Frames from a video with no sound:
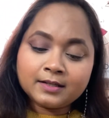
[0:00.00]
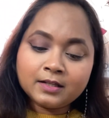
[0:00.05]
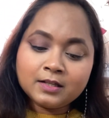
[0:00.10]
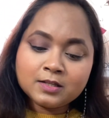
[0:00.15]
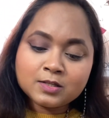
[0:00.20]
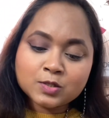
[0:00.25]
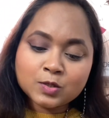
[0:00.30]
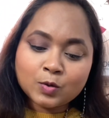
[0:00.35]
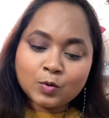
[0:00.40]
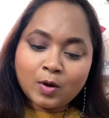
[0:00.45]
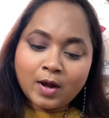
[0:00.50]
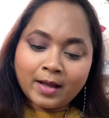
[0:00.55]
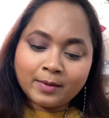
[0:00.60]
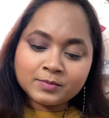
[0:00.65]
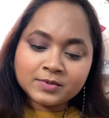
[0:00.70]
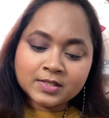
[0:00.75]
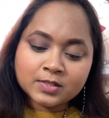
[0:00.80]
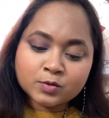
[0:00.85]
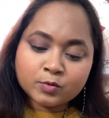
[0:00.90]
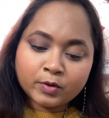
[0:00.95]
so I'm
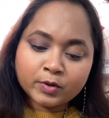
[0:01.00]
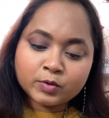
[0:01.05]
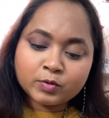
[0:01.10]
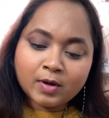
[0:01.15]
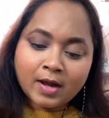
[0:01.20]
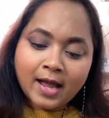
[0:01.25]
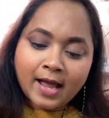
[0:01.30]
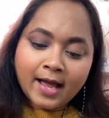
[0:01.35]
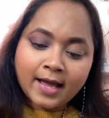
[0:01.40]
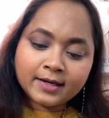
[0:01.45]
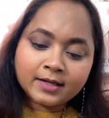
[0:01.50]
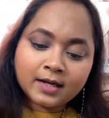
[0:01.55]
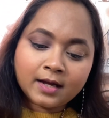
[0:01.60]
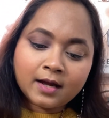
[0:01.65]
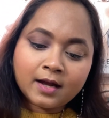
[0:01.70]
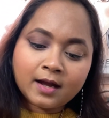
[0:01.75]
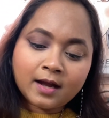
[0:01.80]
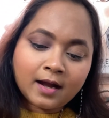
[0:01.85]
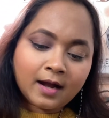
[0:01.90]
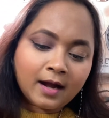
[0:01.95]
just going to add
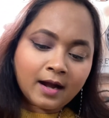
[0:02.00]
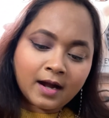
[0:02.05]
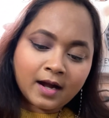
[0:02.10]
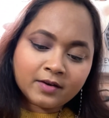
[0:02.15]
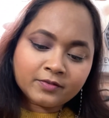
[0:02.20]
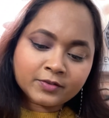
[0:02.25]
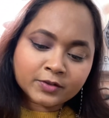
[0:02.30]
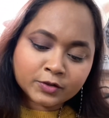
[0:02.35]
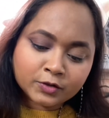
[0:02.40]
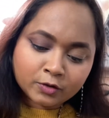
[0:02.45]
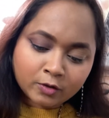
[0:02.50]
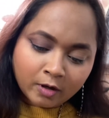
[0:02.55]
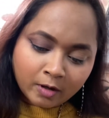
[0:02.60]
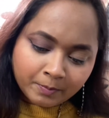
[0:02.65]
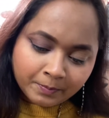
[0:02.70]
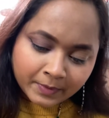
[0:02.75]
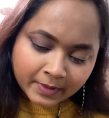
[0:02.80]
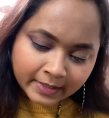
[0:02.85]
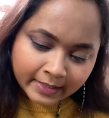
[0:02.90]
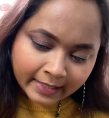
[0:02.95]
half a drop
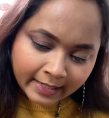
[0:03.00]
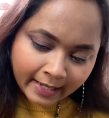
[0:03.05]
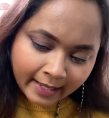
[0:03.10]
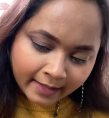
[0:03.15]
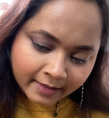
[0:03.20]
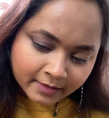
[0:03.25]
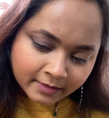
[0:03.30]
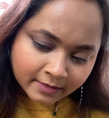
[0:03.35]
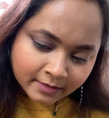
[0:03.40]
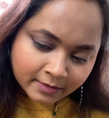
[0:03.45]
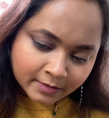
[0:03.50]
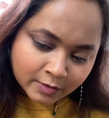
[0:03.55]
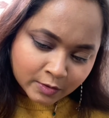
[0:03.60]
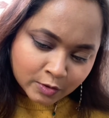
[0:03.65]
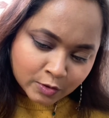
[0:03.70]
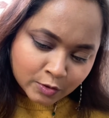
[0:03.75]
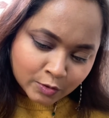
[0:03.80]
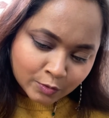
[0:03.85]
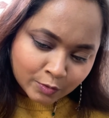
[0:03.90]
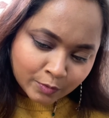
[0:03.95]
again
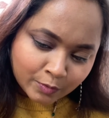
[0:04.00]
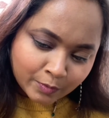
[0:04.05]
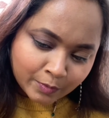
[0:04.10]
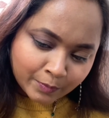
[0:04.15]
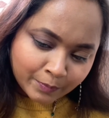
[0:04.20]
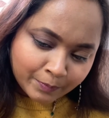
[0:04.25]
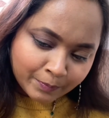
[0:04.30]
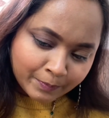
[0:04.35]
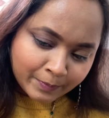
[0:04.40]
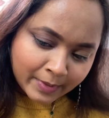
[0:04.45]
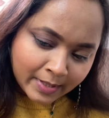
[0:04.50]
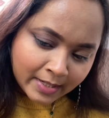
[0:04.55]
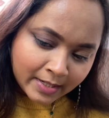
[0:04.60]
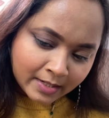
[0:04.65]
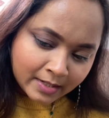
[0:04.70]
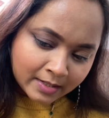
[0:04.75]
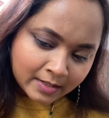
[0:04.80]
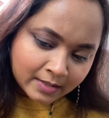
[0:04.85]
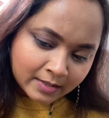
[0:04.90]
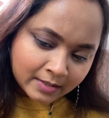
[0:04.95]
to
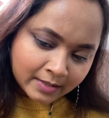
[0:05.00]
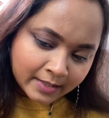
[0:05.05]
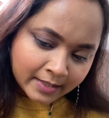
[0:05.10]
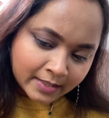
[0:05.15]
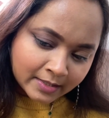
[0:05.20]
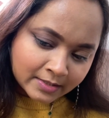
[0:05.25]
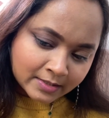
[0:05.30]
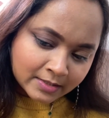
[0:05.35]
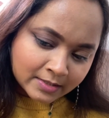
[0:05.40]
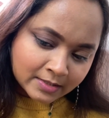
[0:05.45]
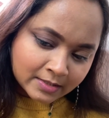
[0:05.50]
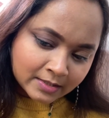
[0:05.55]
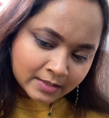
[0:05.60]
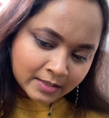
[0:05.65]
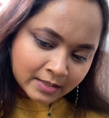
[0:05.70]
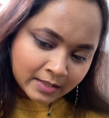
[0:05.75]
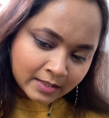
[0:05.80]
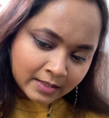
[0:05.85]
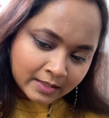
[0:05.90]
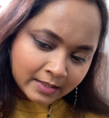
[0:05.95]
make it a
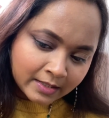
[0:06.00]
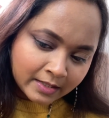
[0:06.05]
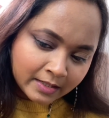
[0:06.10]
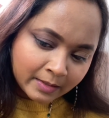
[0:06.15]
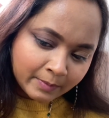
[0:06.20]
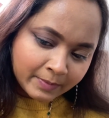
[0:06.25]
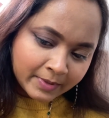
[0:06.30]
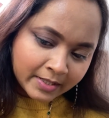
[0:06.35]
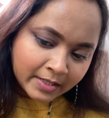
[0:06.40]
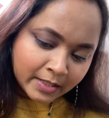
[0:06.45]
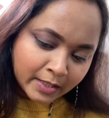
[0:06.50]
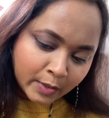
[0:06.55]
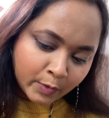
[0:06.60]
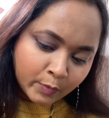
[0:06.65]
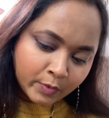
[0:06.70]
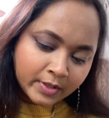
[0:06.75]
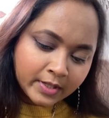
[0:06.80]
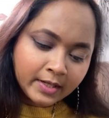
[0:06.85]
little bit liquidy.